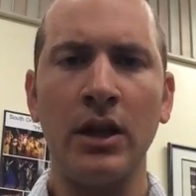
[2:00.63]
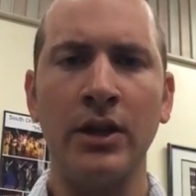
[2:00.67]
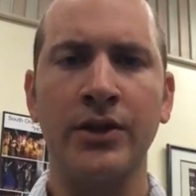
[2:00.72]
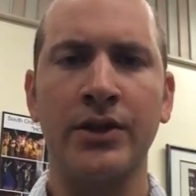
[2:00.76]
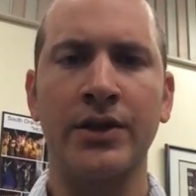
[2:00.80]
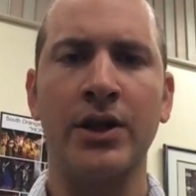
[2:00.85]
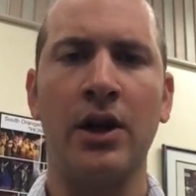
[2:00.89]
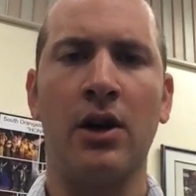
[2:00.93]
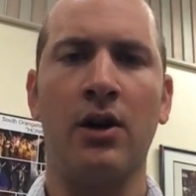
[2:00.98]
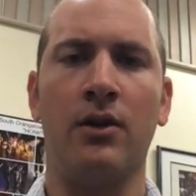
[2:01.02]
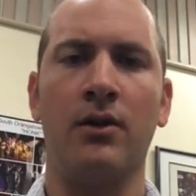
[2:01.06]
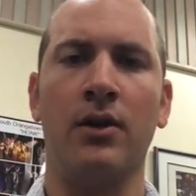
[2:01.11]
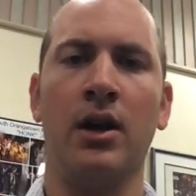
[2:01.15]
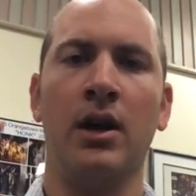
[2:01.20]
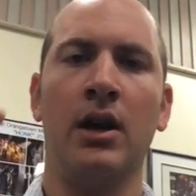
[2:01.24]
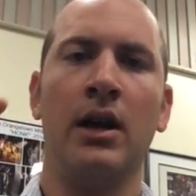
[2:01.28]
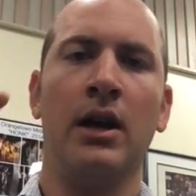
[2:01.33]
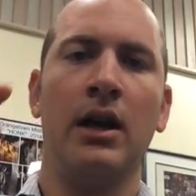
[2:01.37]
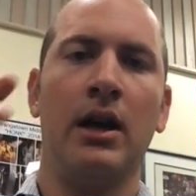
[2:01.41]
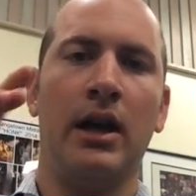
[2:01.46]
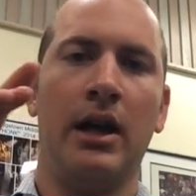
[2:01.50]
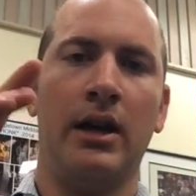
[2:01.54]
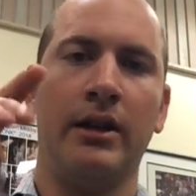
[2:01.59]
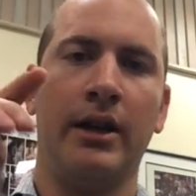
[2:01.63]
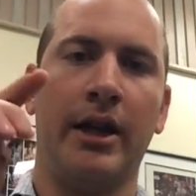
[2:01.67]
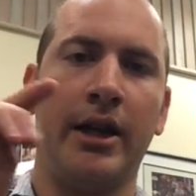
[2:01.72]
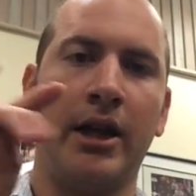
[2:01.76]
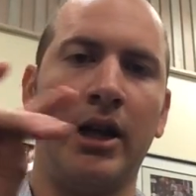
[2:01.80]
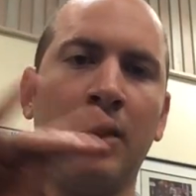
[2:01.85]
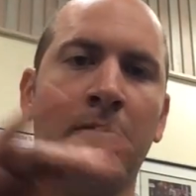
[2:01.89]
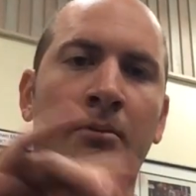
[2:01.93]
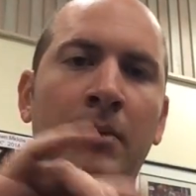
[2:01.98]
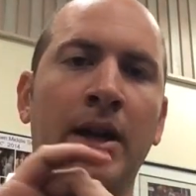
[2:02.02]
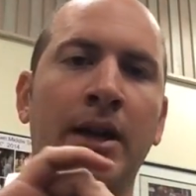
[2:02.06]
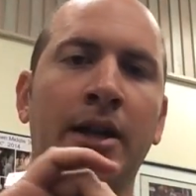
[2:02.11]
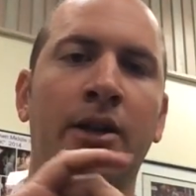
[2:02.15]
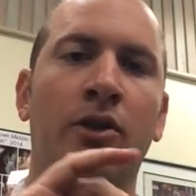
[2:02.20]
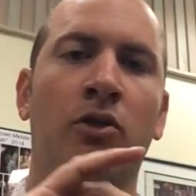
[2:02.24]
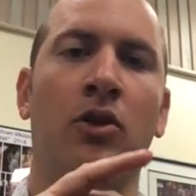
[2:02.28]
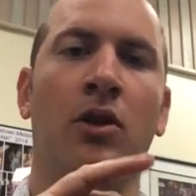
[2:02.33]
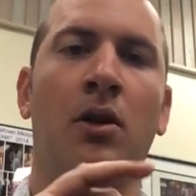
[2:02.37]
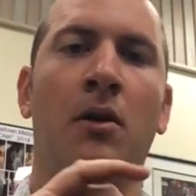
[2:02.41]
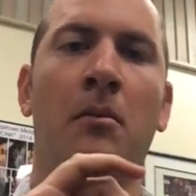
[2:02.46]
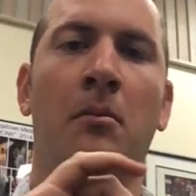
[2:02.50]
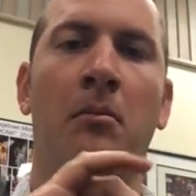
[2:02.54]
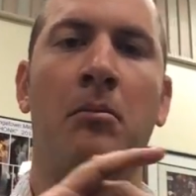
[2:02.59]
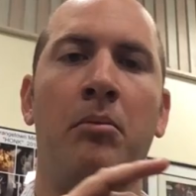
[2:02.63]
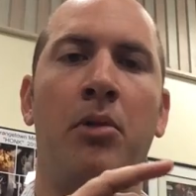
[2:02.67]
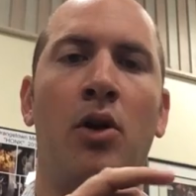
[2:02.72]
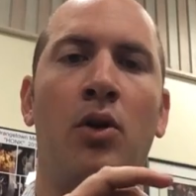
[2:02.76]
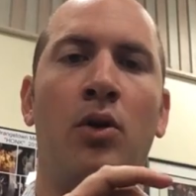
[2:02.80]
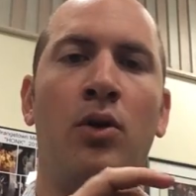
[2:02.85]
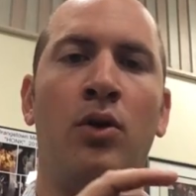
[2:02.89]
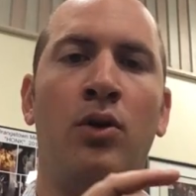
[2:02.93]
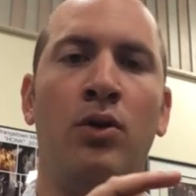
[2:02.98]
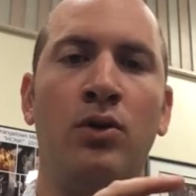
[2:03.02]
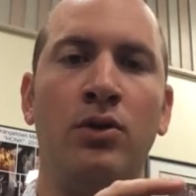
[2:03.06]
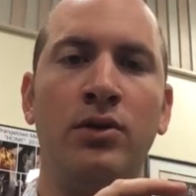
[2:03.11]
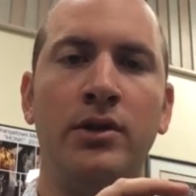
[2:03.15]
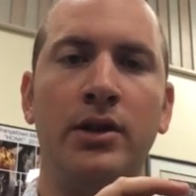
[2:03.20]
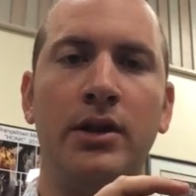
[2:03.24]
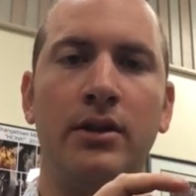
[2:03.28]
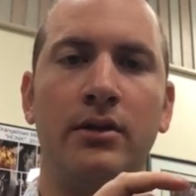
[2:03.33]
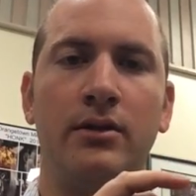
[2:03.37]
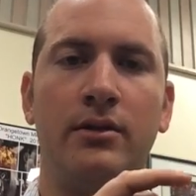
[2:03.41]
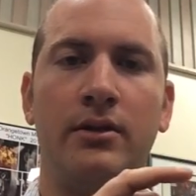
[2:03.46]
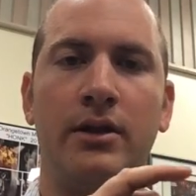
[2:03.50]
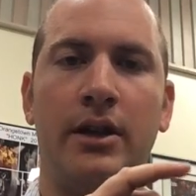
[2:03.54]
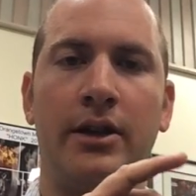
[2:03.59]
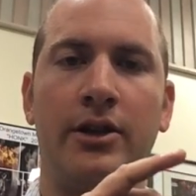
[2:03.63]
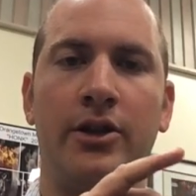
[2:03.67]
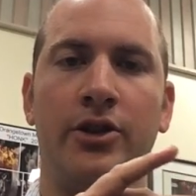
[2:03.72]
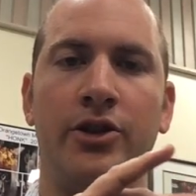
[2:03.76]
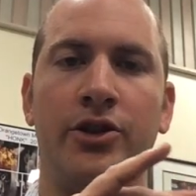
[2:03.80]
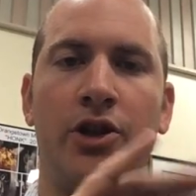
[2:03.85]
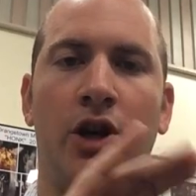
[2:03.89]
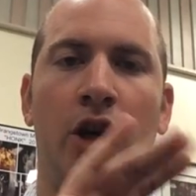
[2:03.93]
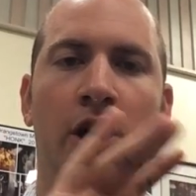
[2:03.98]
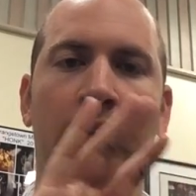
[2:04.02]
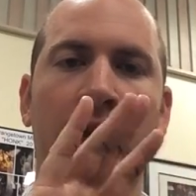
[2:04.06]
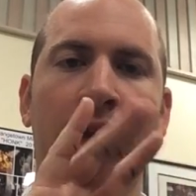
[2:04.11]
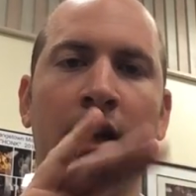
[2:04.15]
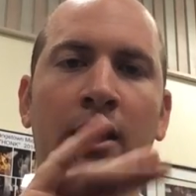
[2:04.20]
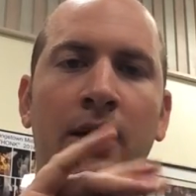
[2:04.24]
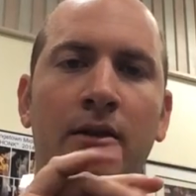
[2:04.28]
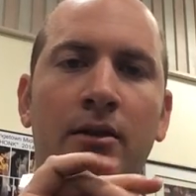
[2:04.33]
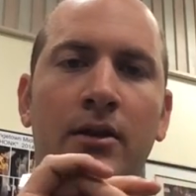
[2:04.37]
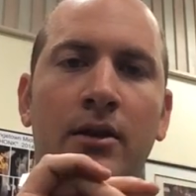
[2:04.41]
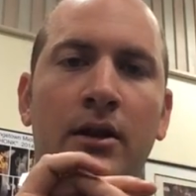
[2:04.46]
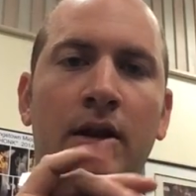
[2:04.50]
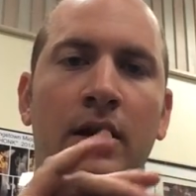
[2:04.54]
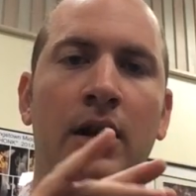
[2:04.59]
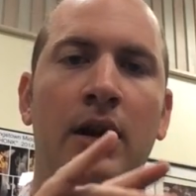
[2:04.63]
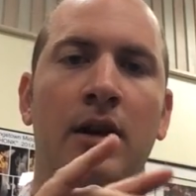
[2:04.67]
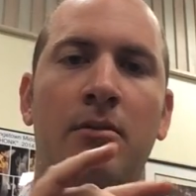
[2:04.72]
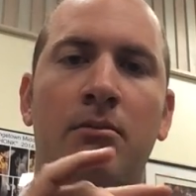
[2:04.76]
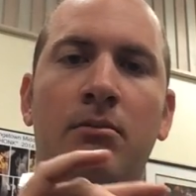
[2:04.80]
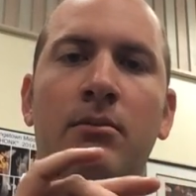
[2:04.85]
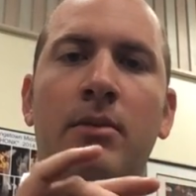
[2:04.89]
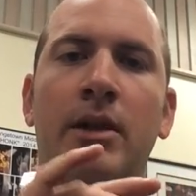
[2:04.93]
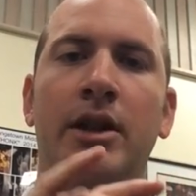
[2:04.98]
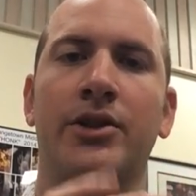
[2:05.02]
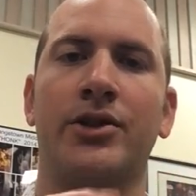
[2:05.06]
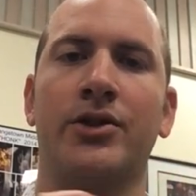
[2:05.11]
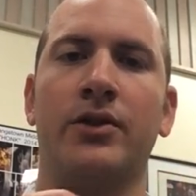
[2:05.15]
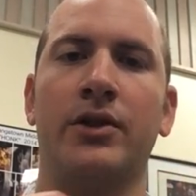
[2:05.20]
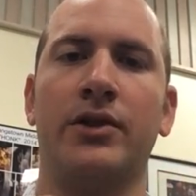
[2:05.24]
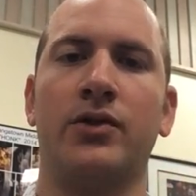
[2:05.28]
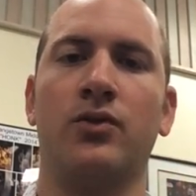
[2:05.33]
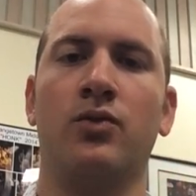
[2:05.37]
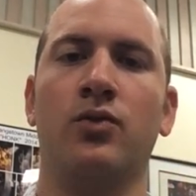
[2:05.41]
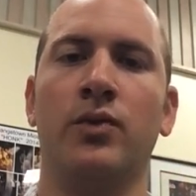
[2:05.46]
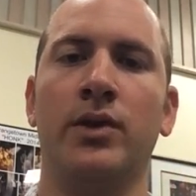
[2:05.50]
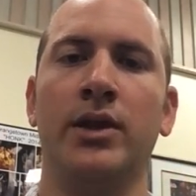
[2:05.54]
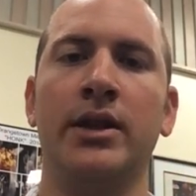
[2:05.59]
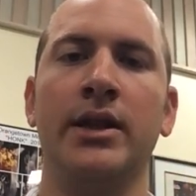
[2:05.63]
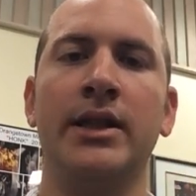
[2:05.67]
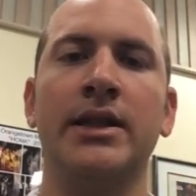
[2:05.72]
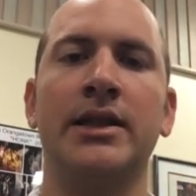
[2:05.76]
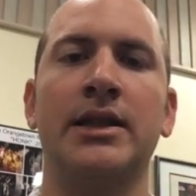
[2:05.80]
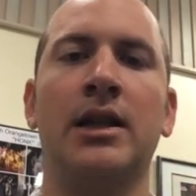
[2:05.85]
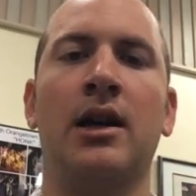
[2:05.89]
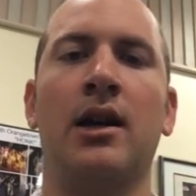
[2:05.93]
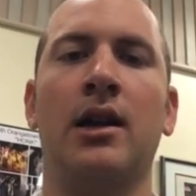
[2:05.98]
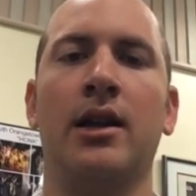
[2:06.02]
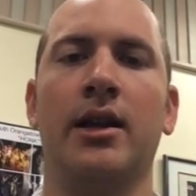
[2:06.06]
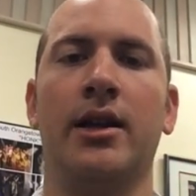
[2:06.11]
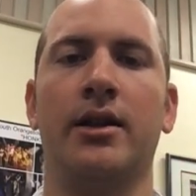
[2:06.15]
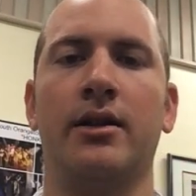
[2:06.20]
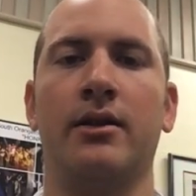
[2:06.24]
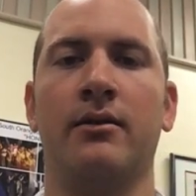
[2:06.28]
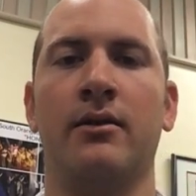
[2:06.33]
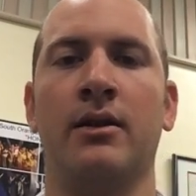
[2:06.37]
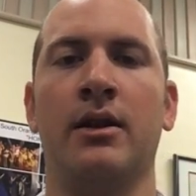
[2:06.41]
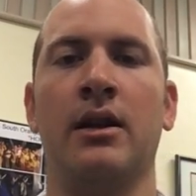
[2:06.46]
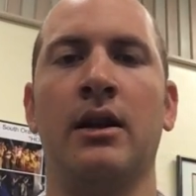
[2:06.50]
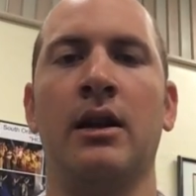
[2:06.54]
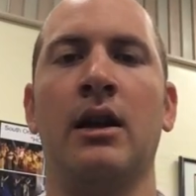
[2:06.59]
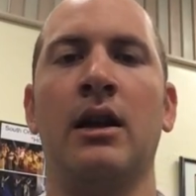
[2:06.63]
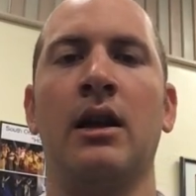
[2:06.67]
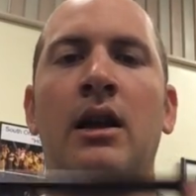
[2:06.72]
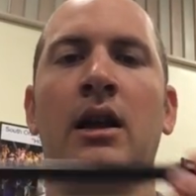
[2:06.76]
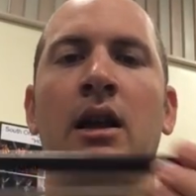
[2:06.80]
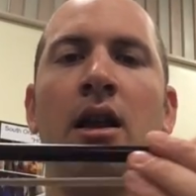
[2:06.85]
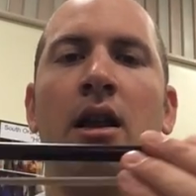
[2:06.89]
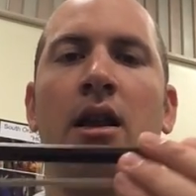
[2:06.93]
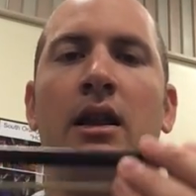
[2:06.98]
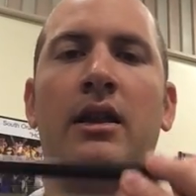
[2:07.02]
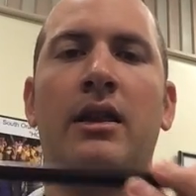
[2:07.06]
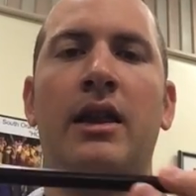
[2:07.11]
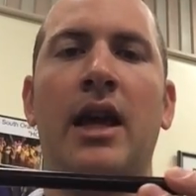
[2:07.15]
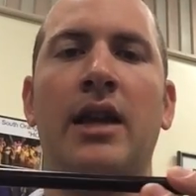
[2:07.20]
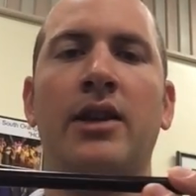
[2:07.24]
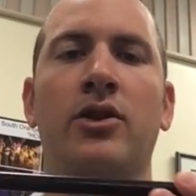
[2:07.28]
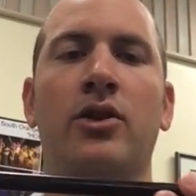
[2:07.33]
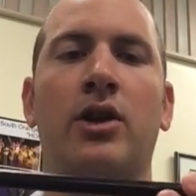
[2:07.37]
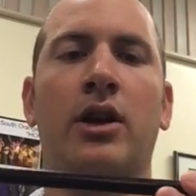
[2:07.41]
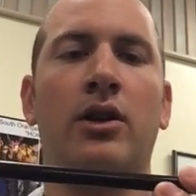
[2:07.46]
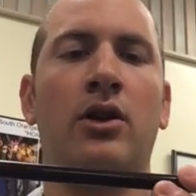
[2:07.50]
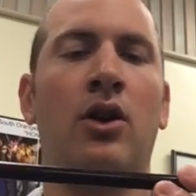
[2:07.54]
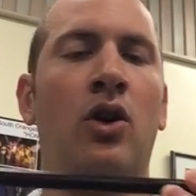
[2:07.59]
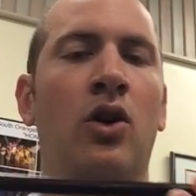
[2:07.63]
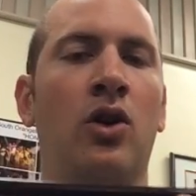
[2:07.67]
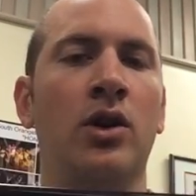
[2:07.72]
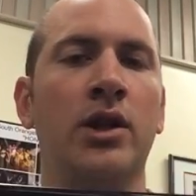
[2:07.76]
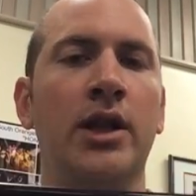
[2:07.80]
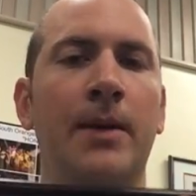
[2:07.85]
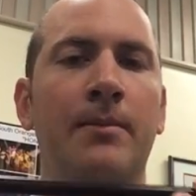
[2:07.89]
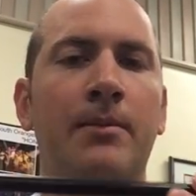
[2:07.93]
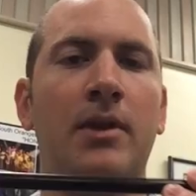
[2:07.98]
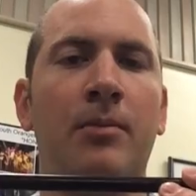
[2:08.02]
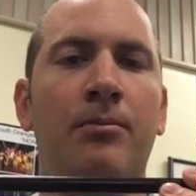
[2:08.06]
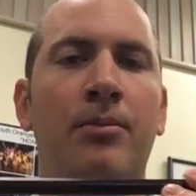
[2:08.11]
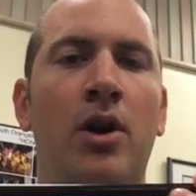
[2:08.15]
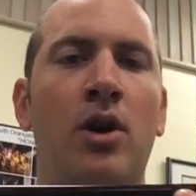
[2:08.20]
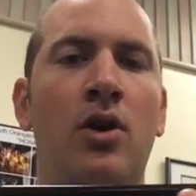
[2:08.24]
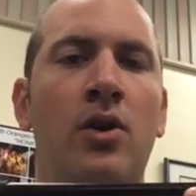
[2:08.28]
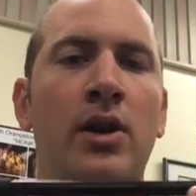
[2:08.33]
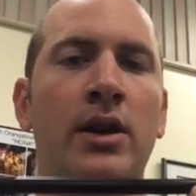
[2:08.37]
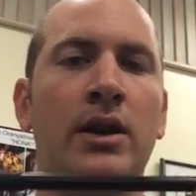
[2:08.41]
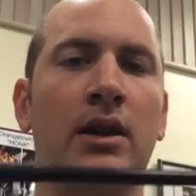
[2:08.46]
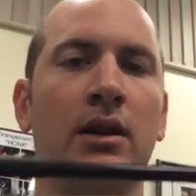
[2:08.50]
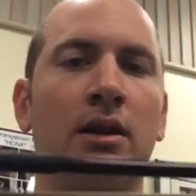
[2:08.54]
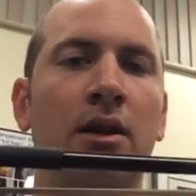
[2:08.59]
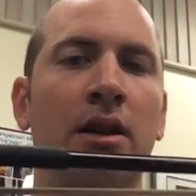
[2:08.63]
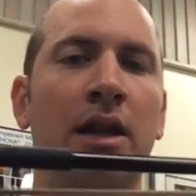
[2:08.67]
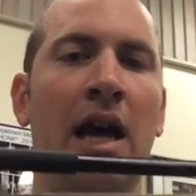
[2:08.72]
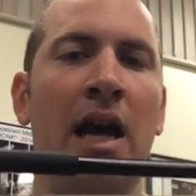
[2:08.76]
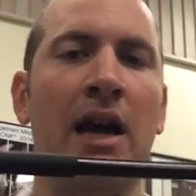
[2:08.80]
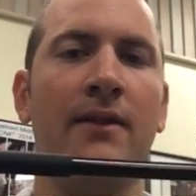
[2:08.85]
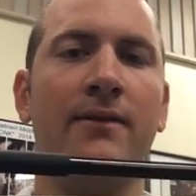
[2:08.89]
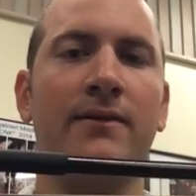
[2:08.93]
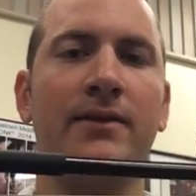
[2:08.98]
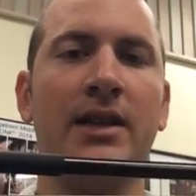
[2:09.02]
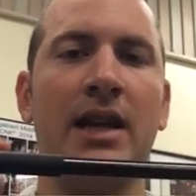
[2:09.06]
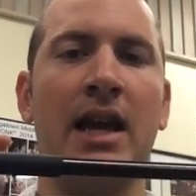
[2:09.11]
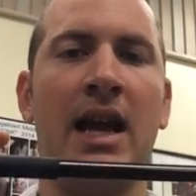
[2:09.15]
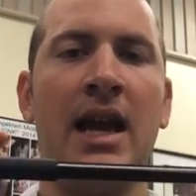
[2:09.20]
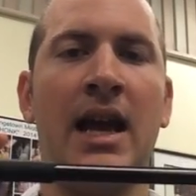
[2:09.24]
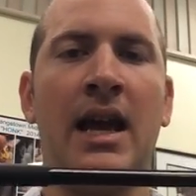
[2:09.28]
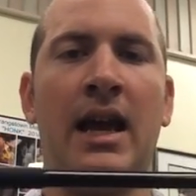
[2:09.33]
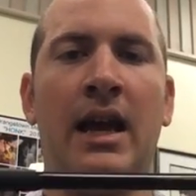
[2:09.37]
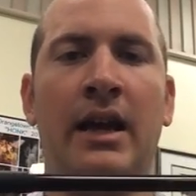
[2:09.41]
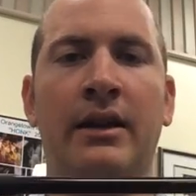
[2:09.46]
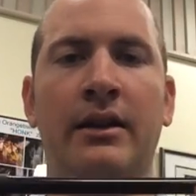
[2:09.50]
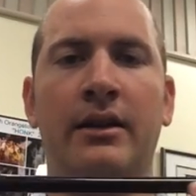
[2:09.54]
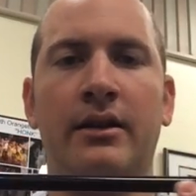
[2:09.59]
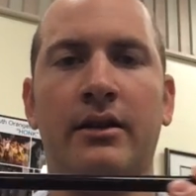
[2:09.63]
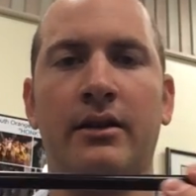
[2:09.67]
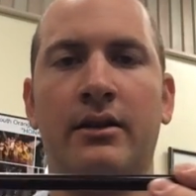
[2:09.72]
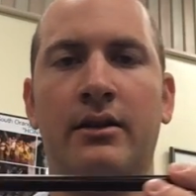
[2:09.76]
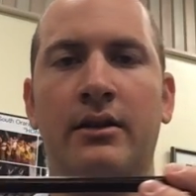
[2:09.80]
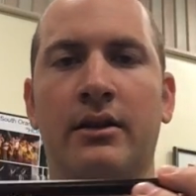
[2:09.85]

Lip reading: So I'd like you to make your bow hold and your doggy. Make sure it's really solid. Then you can hold up the bow in the left hand.